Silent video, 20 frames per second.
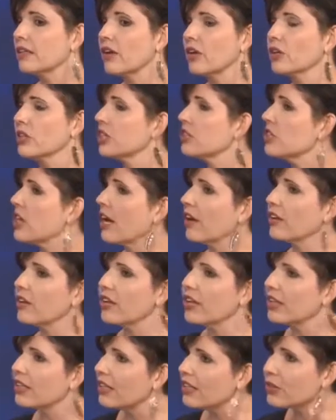early
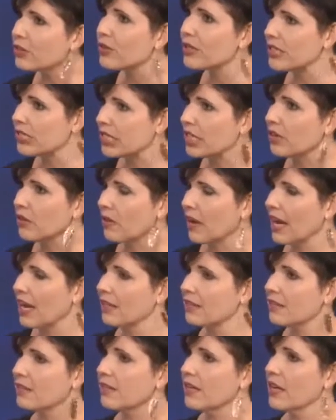childhood and literacy
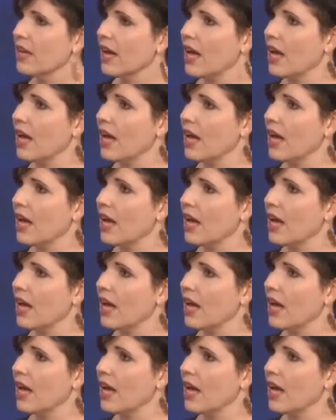grants.